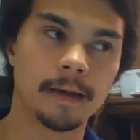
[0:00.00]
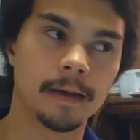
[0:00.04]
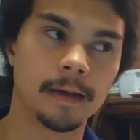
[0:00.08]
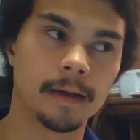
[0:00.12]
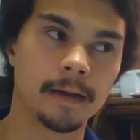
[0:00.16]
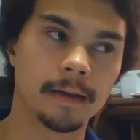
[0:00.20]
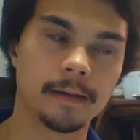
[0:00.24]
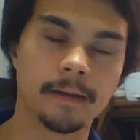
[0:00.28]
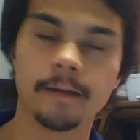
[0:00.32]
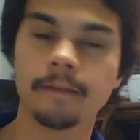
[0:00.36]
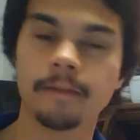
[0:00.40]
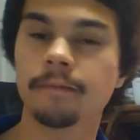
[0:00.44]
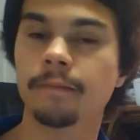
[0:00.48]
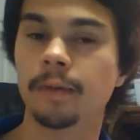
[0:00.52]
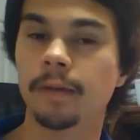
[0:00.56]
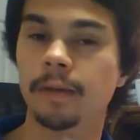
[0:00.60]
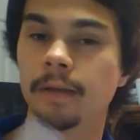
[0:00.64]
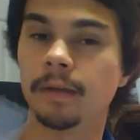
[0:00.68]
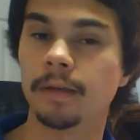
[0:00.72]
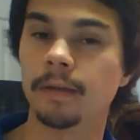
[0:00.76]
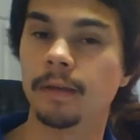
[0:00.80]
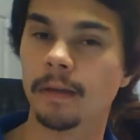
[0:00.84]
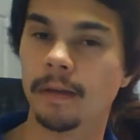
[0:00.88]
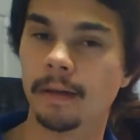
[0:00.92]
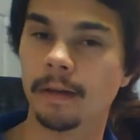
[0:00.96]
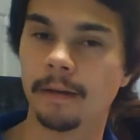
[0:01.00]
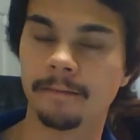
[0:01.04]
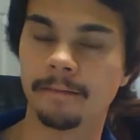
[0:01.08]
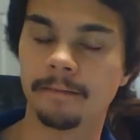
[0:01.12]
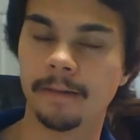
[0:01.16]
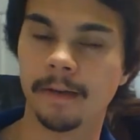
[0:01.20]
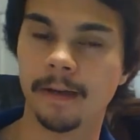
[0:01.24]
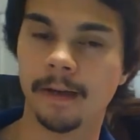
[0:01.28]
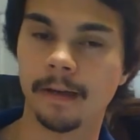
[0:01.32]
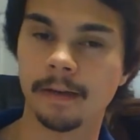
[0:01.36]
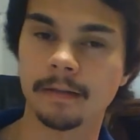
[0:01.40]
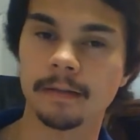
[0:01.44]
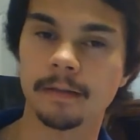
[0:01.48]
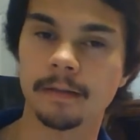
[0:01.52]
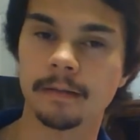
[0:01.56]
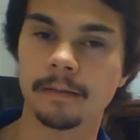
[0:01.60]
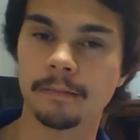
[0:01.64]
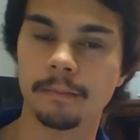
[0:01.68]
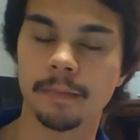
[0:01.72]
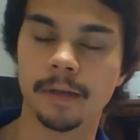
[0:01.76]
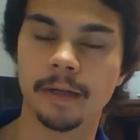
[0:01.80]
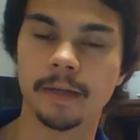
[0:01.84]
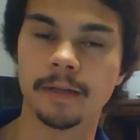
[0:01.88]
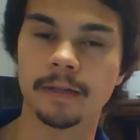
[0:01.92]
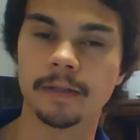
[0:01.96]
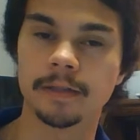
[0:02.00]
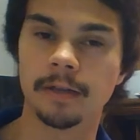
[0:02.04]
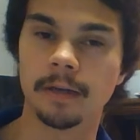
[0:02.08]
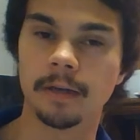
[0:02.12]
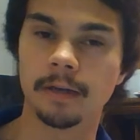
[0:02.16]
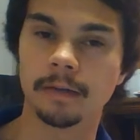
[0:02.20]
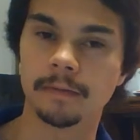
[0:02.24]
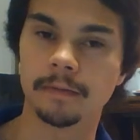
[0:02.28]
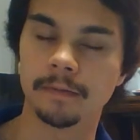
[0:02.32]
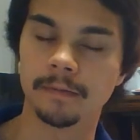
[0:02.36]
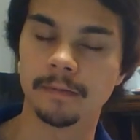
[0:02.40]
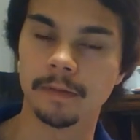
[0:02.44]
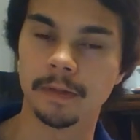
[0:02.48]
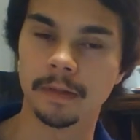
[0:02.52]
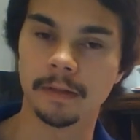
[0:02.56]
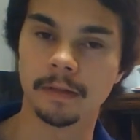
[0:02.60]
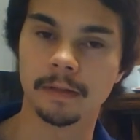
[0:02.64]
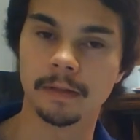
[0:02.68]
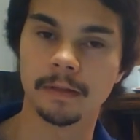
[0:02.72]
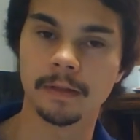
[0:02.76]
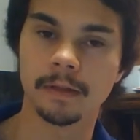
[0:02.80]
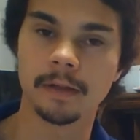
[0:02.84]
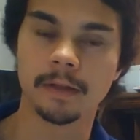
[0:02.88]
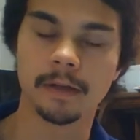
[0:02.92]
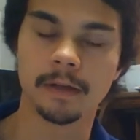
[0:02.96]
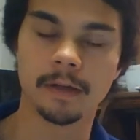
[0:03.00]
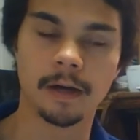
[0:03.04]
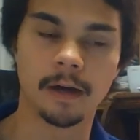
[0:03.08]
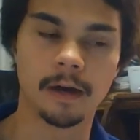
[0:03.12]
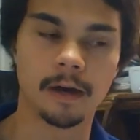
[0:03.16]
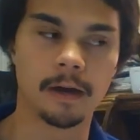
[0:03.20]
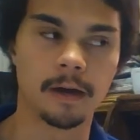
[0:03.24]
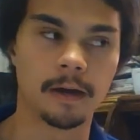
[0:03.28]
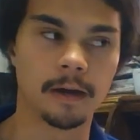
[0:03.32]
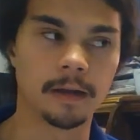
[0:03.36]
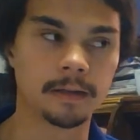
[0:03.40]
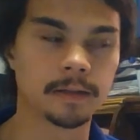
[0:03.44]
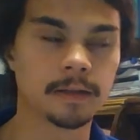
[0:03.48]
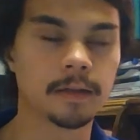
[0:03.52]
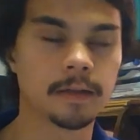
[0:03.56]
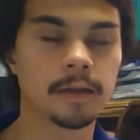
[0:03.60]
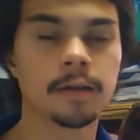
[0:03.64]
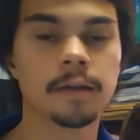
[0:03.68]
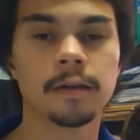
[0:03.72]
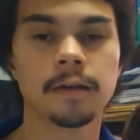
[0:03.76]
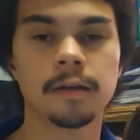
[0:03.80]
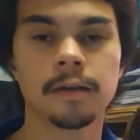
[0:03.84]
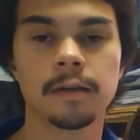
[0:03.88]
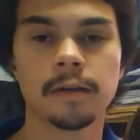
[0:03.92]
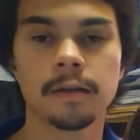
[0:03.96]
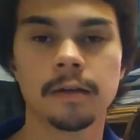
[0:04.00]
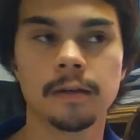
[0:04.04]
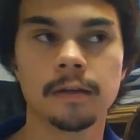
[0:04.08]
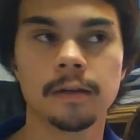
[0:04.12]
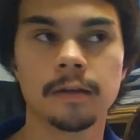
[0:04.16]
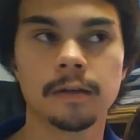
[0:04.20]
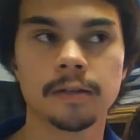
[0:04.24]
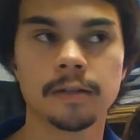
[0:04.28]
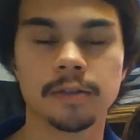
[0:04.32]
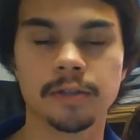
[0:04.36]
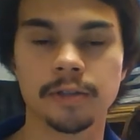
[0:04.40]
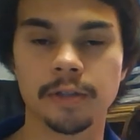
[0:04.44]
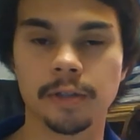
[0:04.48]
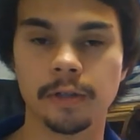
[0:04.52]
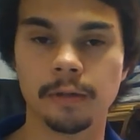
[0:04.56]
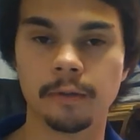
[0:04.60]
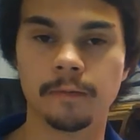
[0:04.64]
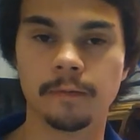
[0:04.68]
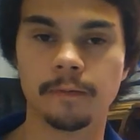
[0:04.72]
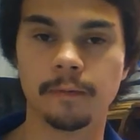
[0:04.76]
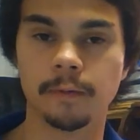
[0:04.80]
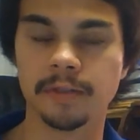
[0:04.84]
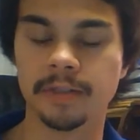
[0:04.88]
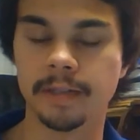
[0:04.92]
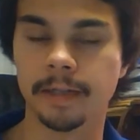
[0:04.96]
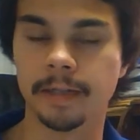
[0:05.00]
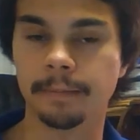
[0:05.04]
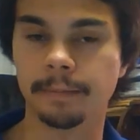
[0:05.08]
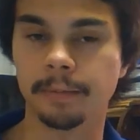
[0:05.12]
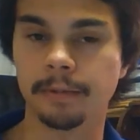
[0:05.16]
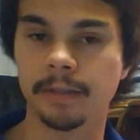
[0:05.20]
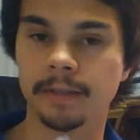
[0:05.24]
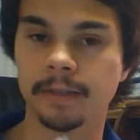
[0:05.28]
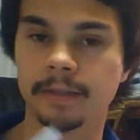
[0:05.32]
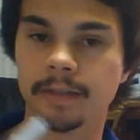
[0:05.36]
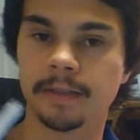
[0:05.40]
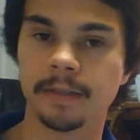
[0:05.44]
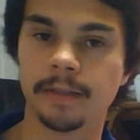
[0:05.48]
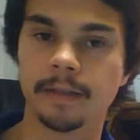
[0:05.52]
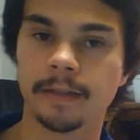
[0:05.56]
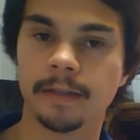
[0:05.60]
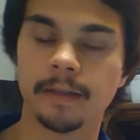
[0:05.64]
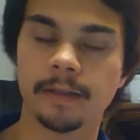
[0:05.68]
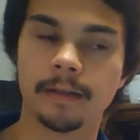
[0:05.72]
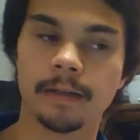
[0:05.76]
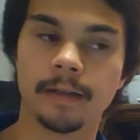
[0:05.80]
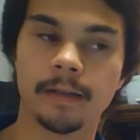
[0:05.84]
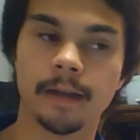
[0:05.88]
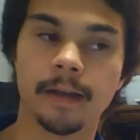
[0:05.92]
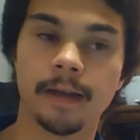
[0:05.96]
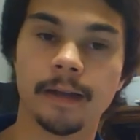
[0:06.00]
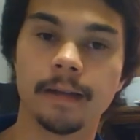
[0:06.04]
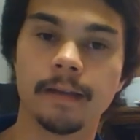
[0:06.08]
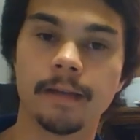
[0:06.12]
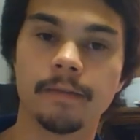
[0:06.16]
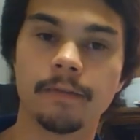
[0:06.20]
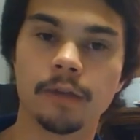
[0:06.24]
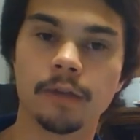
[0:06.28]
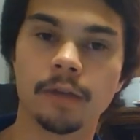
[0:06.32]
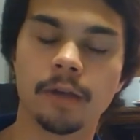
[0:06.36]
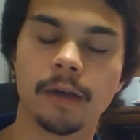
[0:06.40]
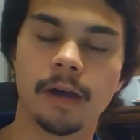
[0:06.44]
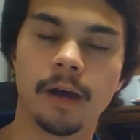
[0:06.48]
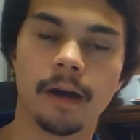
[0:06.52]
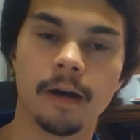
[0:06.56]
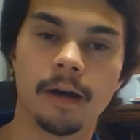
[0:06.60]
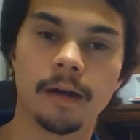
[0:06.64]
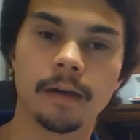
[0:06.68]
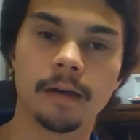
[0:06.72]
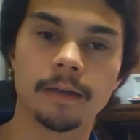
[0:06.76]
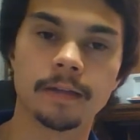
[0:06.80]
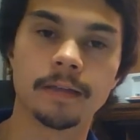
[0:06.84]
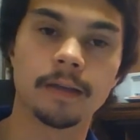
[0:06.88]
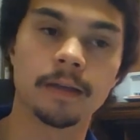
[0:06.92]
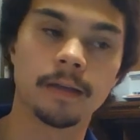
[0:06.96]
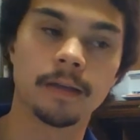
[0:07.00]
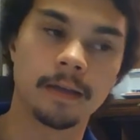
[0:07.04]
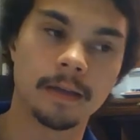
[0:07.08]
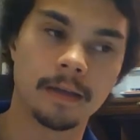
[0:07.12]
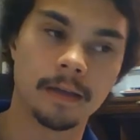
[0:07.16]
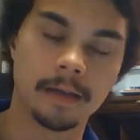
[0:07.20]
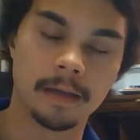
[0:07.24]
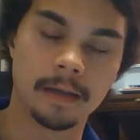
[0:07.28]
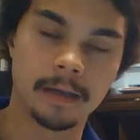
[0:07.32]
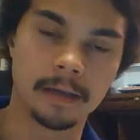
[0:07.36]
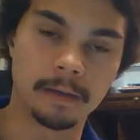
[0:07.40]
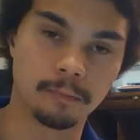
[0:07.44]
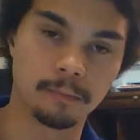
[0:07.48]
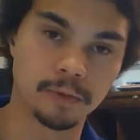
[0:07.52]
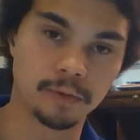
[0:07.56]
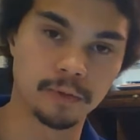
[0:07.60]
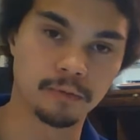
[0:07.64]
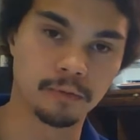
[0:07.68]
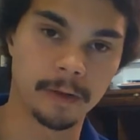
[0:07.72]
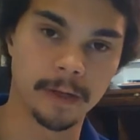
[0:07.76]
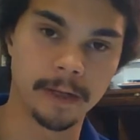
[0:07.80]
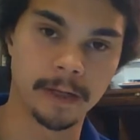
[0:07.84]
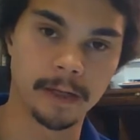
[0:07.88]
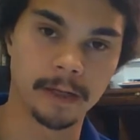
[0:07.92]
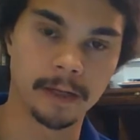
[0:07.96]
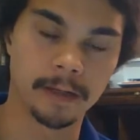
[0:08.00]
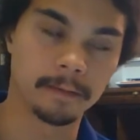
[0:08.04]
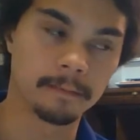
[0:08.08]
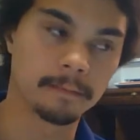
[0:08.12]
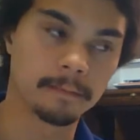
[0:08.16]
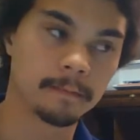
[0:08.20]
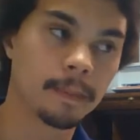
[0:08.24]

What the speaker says: give me an effect based off of a cause. So for example, let's say that I give you the cause, it was raining.